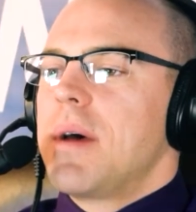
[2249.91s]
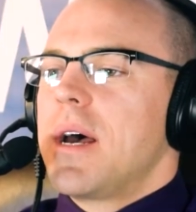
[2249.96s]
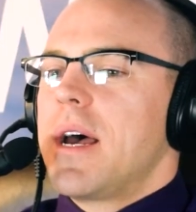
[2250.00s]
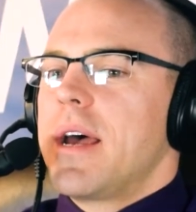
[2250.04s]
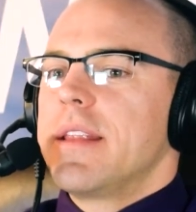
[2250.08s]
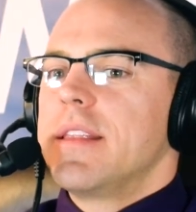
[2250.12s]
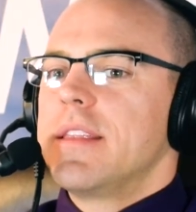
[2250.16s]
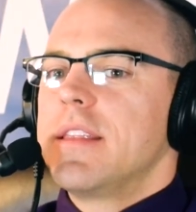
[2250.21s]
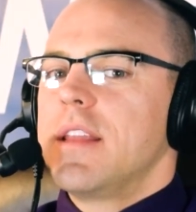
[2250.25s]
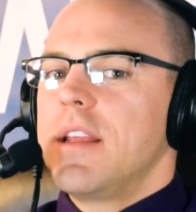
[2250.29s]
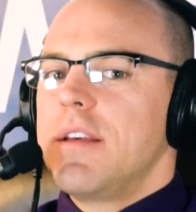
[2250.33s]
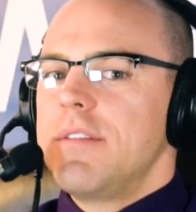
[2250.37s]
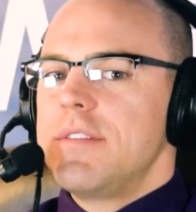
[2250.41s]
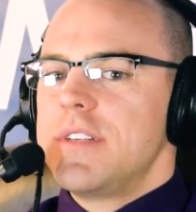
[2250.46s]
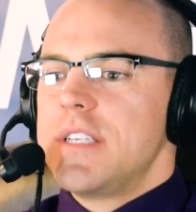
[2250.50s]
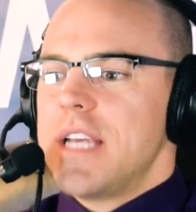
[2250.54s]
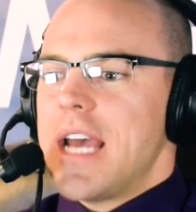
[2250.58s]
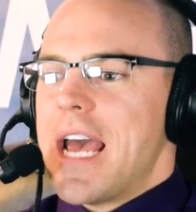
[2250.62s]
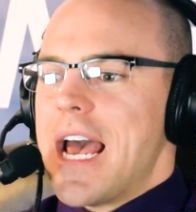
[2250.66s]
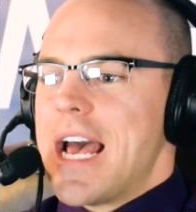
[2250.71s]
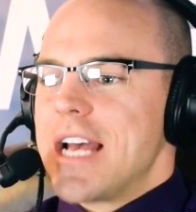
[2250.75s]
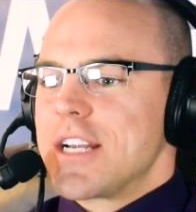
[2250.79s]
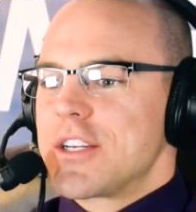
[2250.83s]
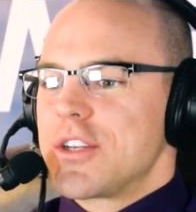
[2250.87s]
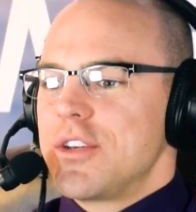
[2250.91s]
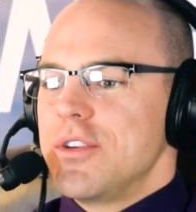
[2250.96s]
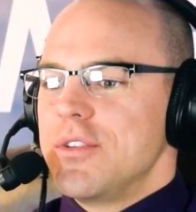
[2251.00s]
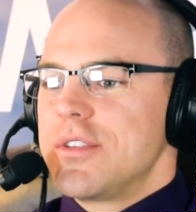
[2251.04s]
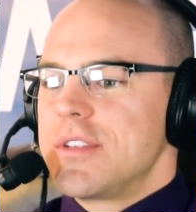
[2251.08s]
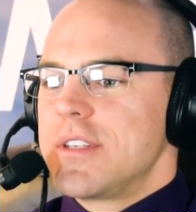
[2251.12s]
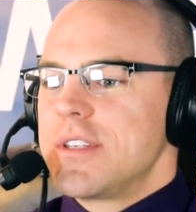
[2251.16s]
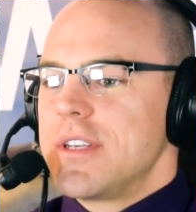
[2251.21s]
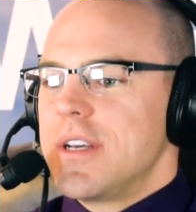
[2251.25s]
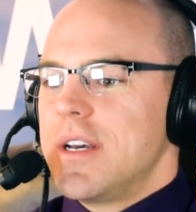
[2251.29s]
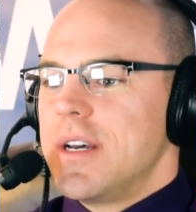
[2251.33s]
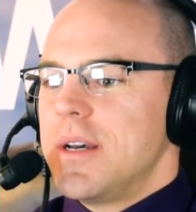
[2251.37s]
I'd love to ask you
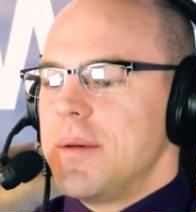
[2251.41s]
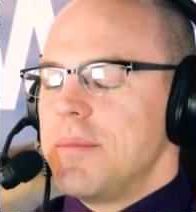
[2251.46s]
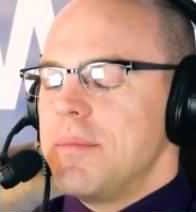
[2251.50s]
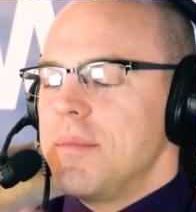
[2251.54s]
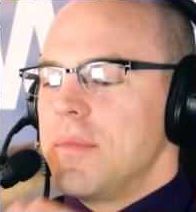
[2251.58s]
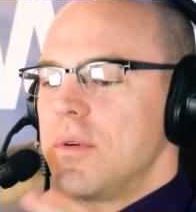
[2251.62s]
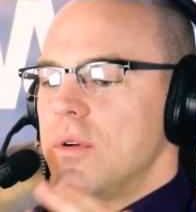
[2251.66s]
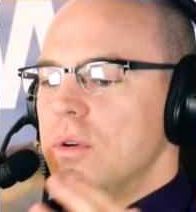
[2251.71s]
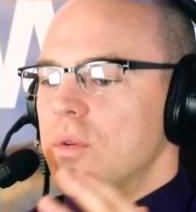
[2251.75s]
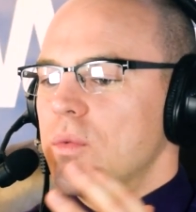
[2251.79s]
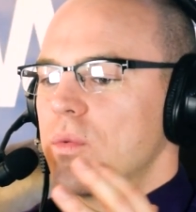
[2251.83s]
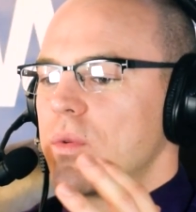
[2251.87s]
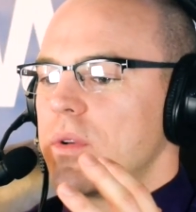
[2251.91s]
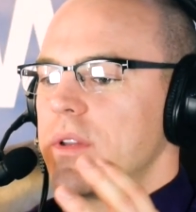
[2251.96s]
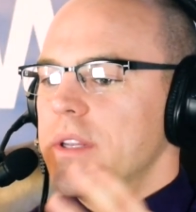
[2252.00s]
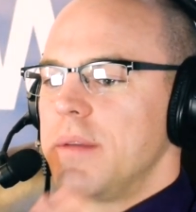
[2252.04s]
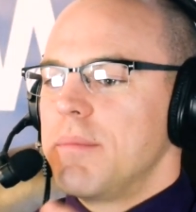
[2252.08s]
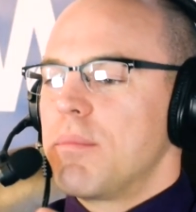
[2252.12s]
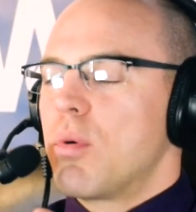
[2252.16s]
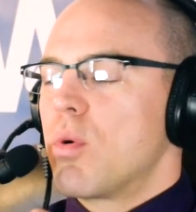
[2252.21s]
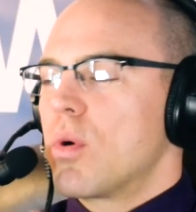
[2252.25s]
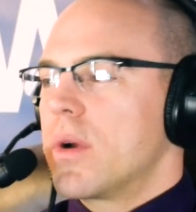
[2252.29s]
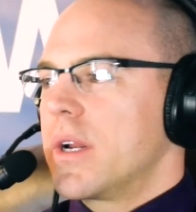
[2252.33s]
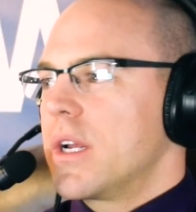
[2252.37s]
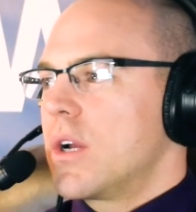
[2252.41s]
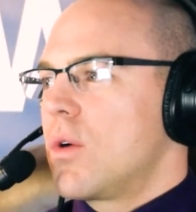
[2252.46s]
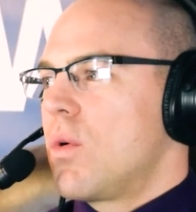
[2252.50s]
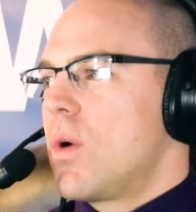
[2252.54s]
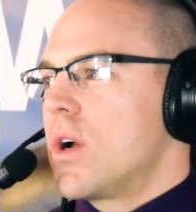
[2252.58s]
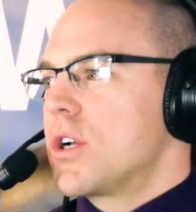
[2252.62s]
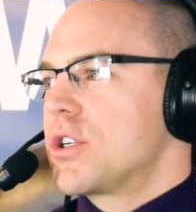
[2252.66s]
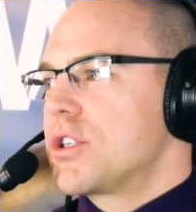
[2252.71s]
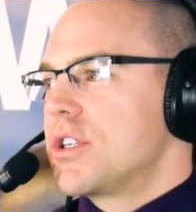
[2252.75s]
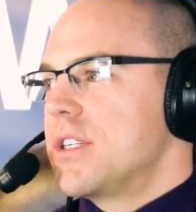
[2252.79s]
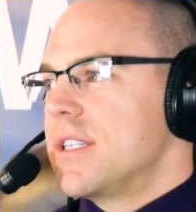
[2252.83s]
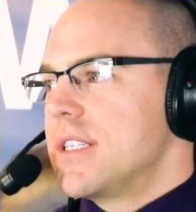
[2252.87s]
some really important
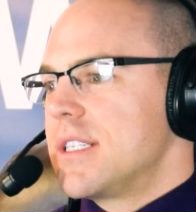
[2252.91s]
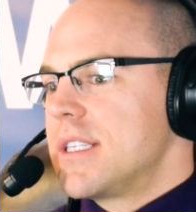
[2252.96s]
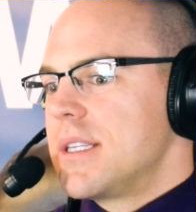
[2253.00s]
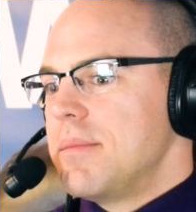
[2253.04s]
questions.